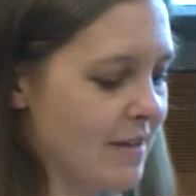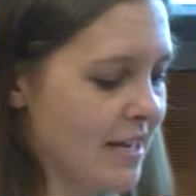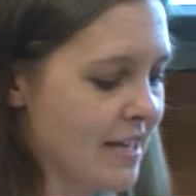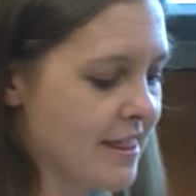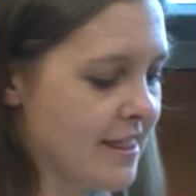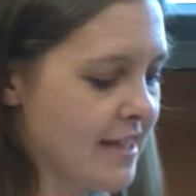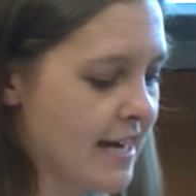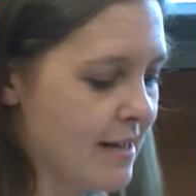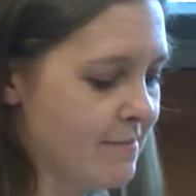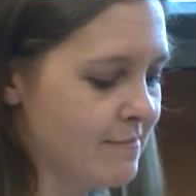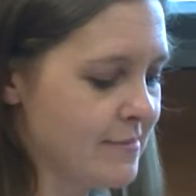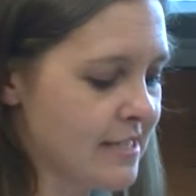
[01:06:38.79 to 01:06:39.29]
me
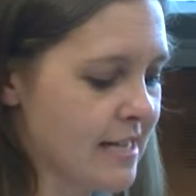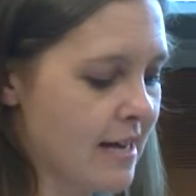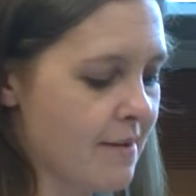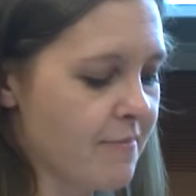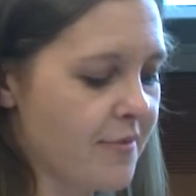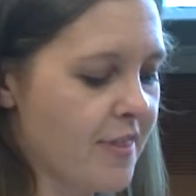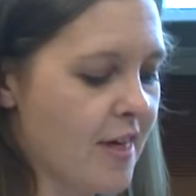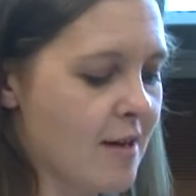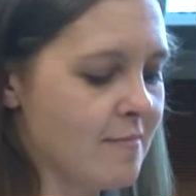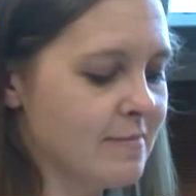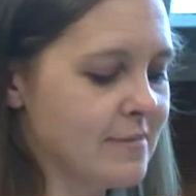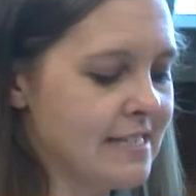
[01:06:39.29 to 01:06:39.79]
thumbs up,
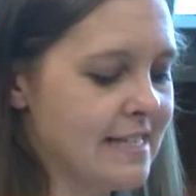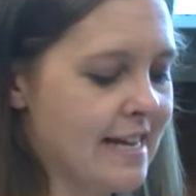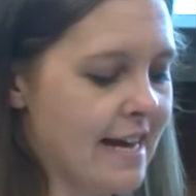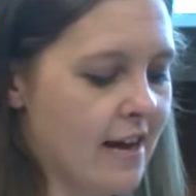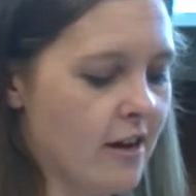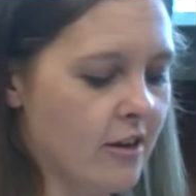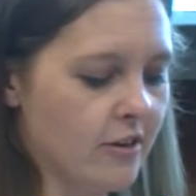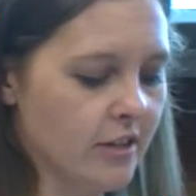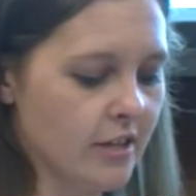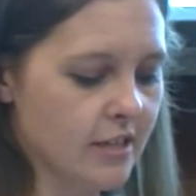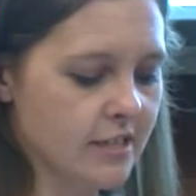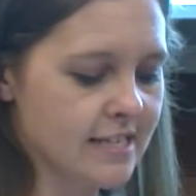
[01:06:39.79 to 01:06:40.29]
thumbs
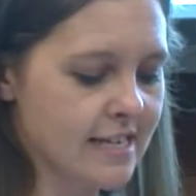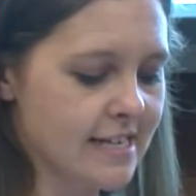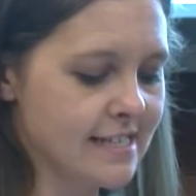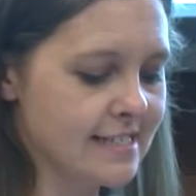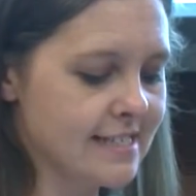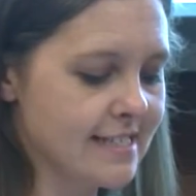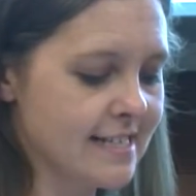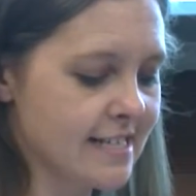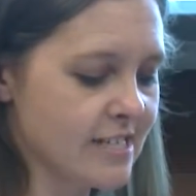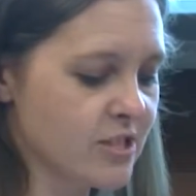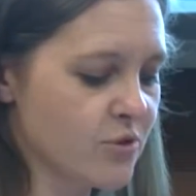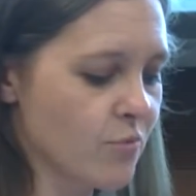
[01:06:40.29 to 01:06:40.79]
down.
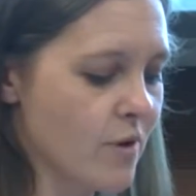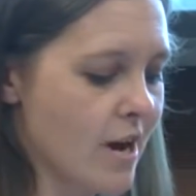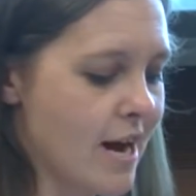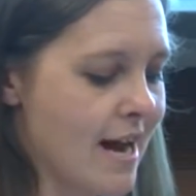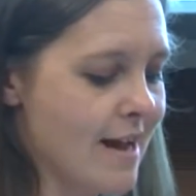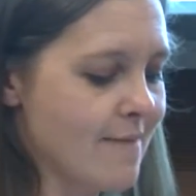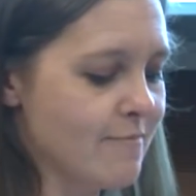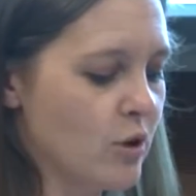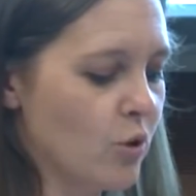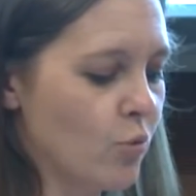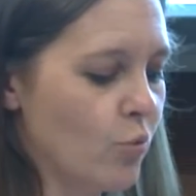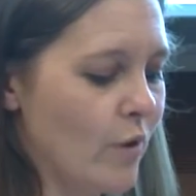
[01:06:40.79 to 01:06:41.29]
Does this
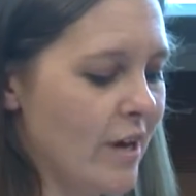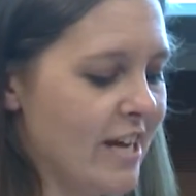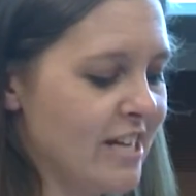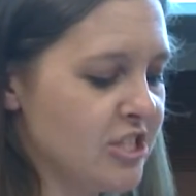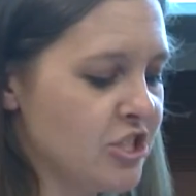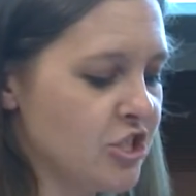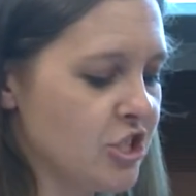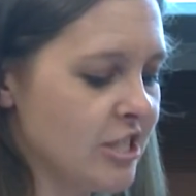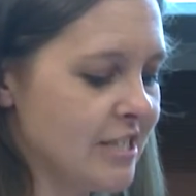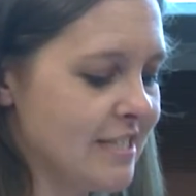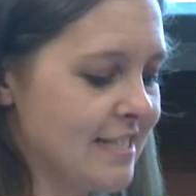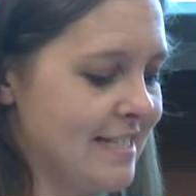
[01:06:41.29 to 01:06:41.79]
rhyme?
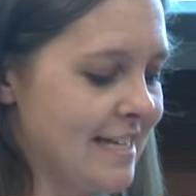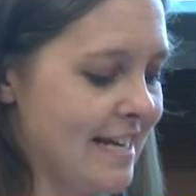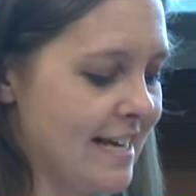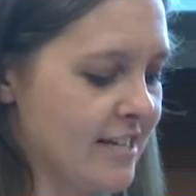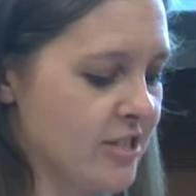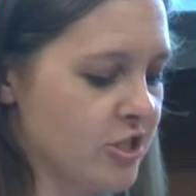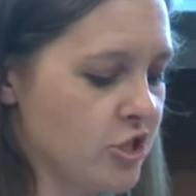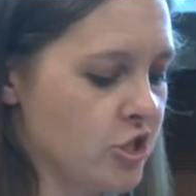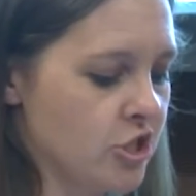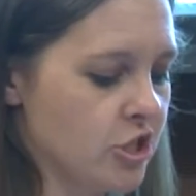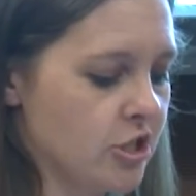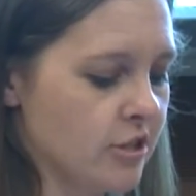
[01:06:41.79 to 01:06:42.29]
Wish,
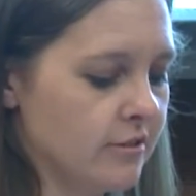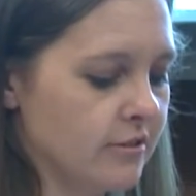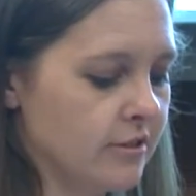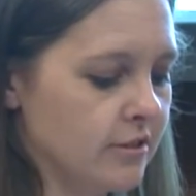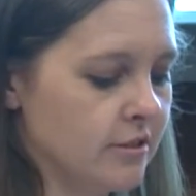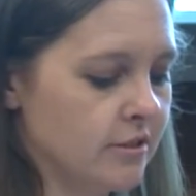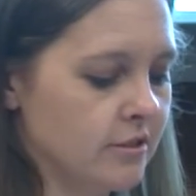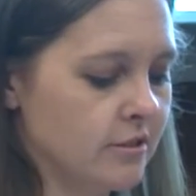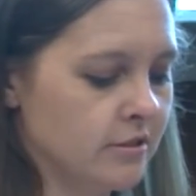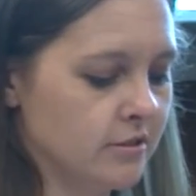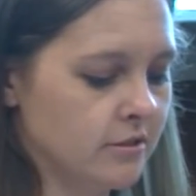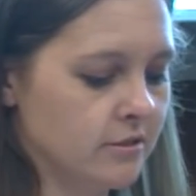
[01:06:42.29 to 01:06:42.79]
dish.
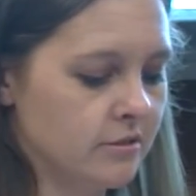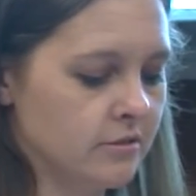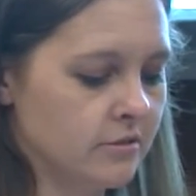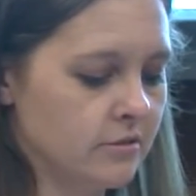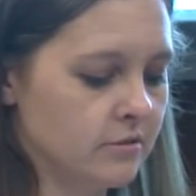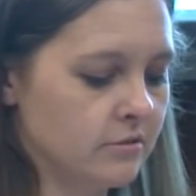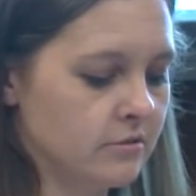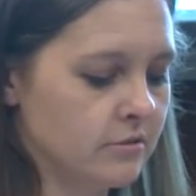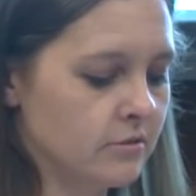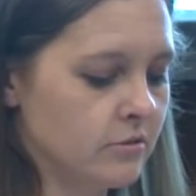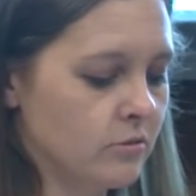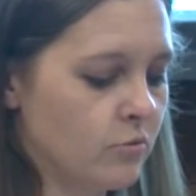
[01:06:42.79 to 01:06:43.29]

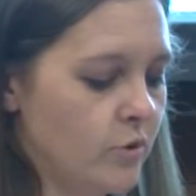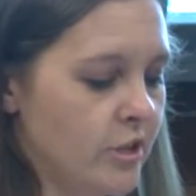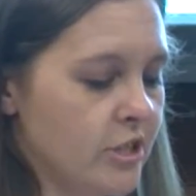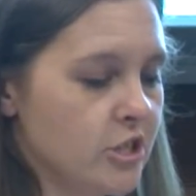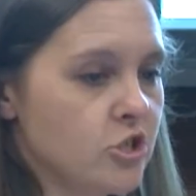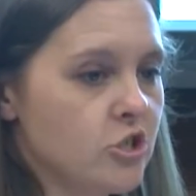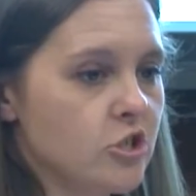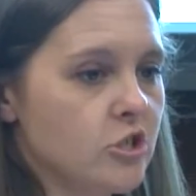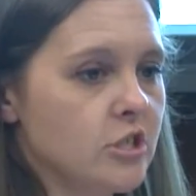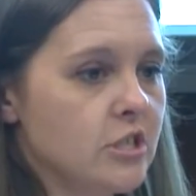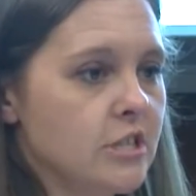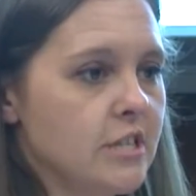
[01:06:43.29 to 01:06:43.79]

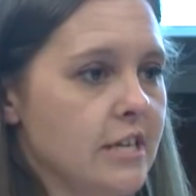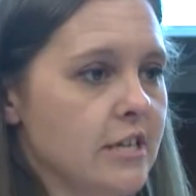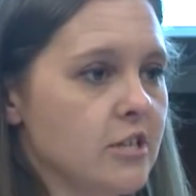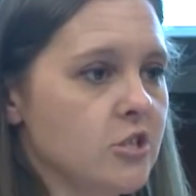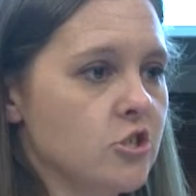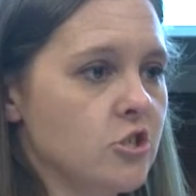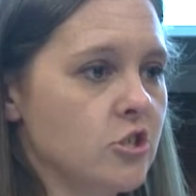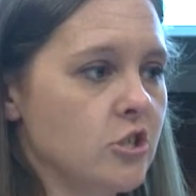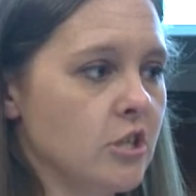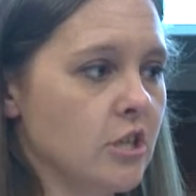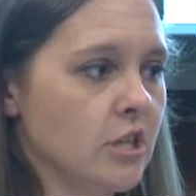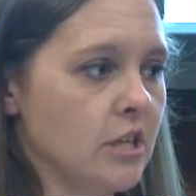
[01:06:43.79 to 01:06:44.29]
Wish,
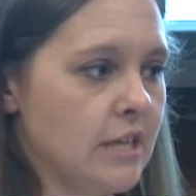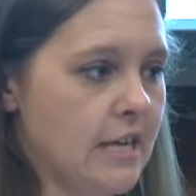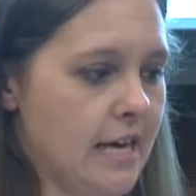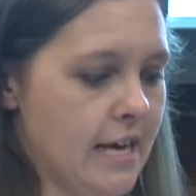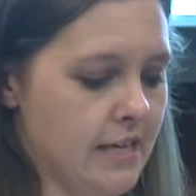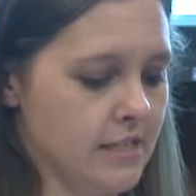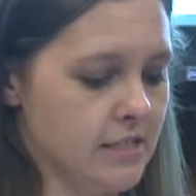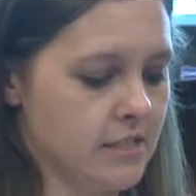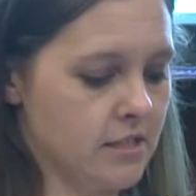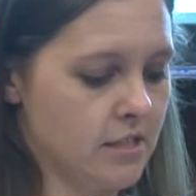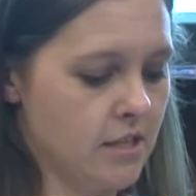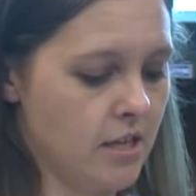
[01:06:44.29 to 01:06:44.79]
dish.
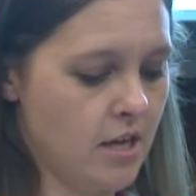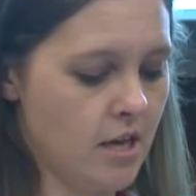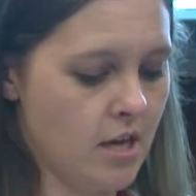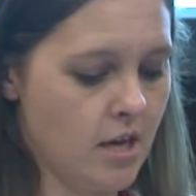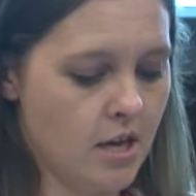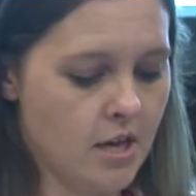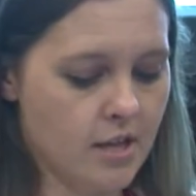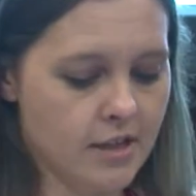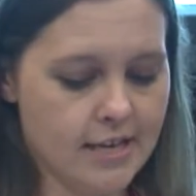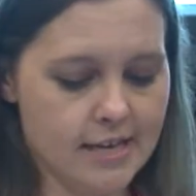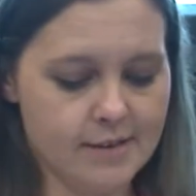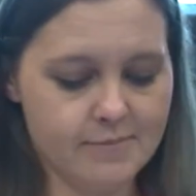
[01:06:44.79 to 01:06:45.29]
Yes.
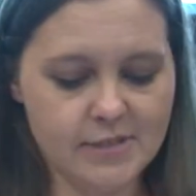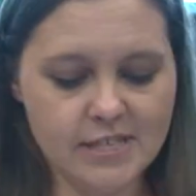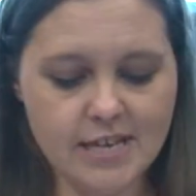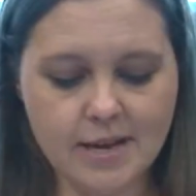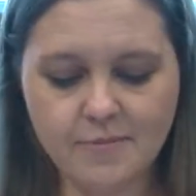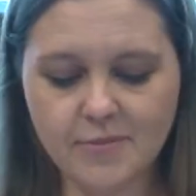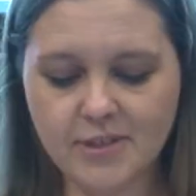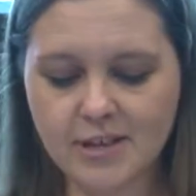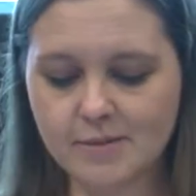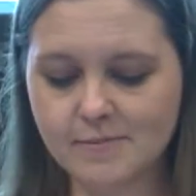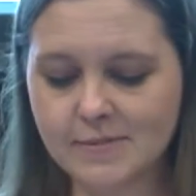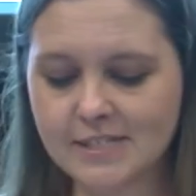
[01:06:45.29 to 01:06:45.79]
Thumbs
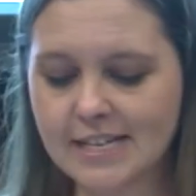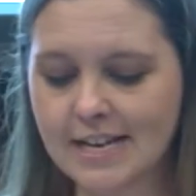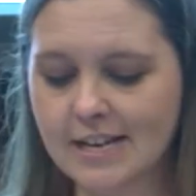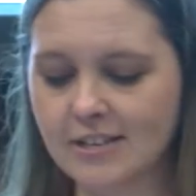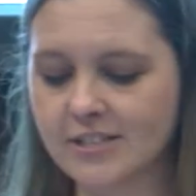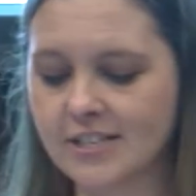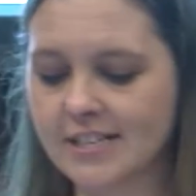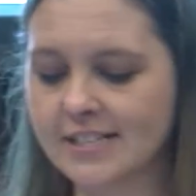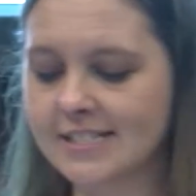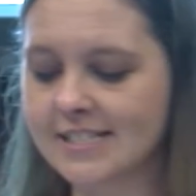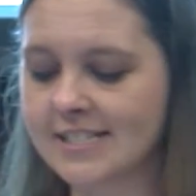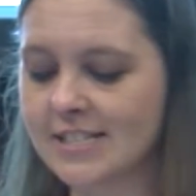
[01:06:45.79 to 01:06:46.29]
up, thumbs down.
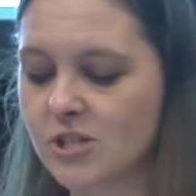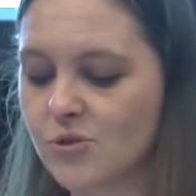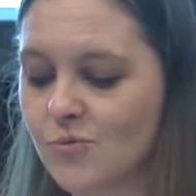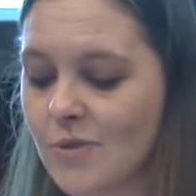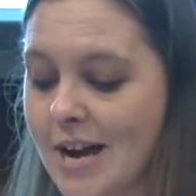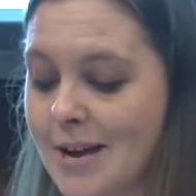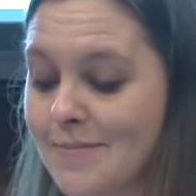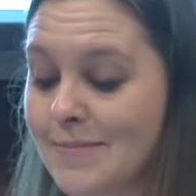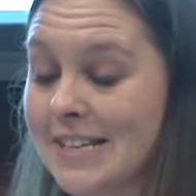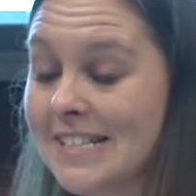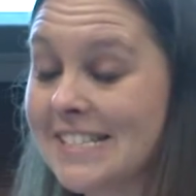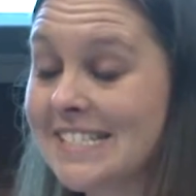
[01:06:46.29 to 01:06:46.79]
Does this
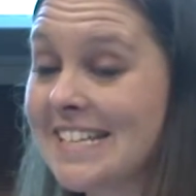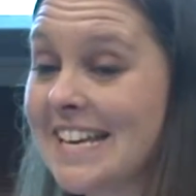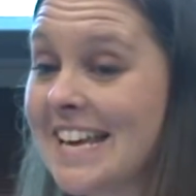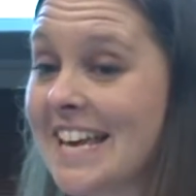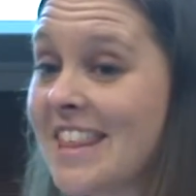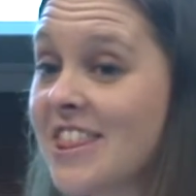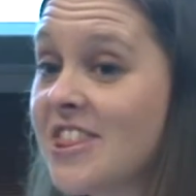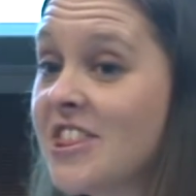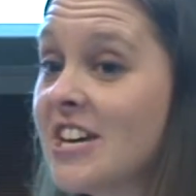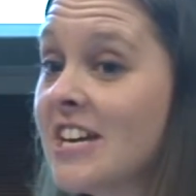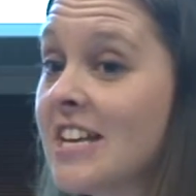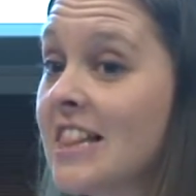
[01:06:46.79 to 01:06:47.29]
rhyme?
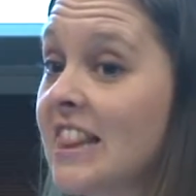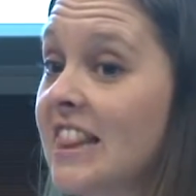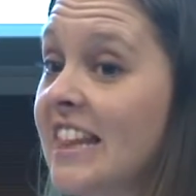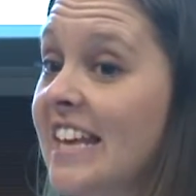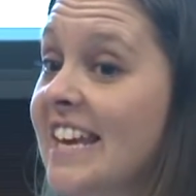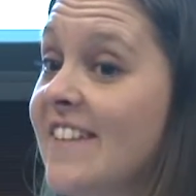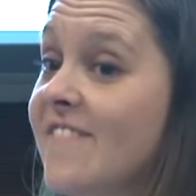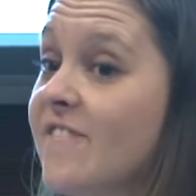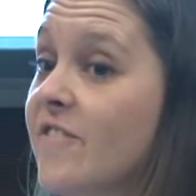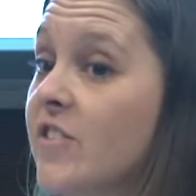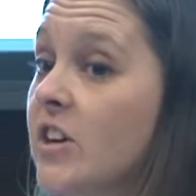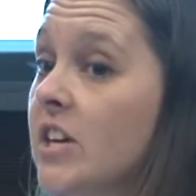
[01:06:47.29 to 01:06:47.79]
Teeth,
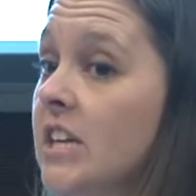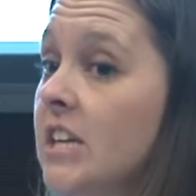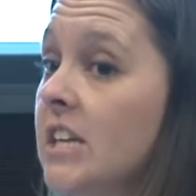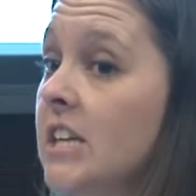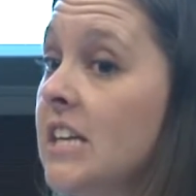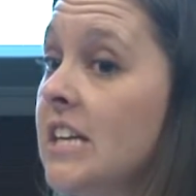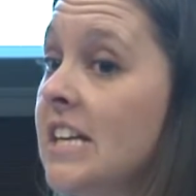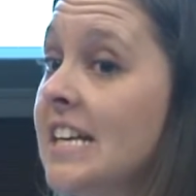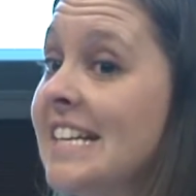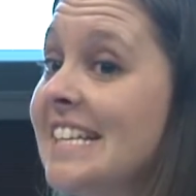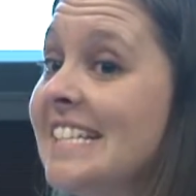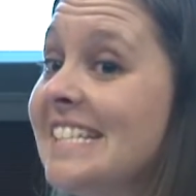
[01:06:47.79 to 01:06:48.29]
leaf.
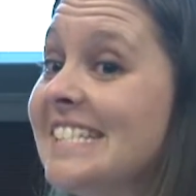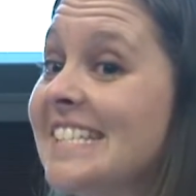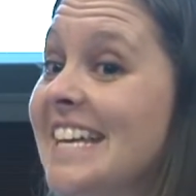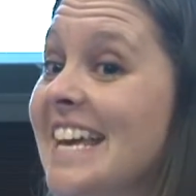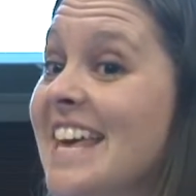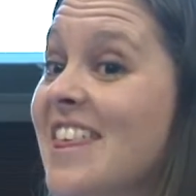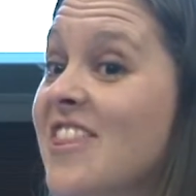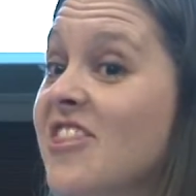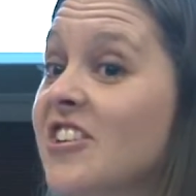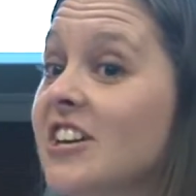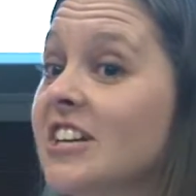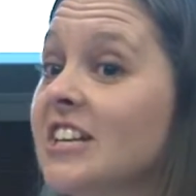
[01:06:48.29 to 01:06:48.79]

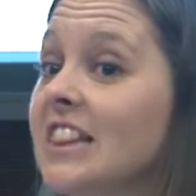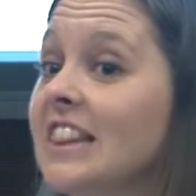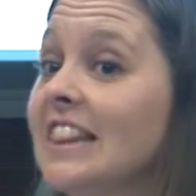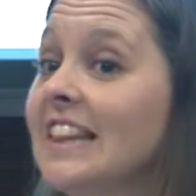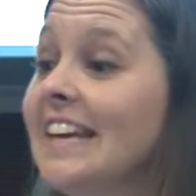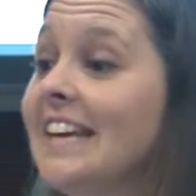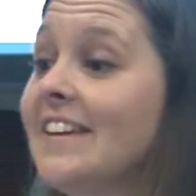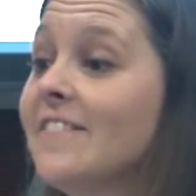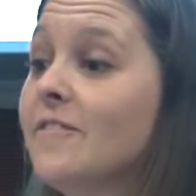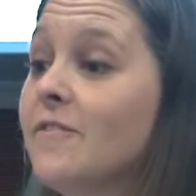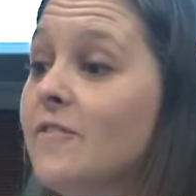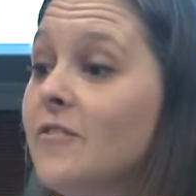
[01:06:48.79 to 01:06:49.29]
Teeth,
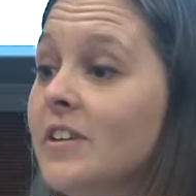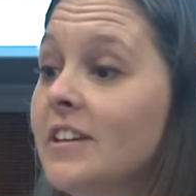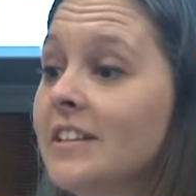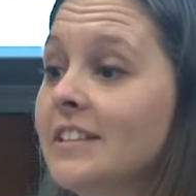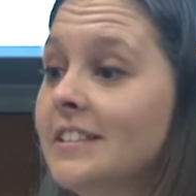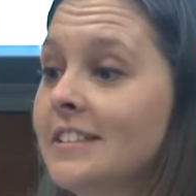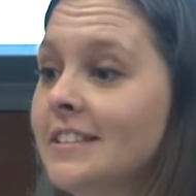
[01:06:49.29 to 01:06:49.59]
leaf.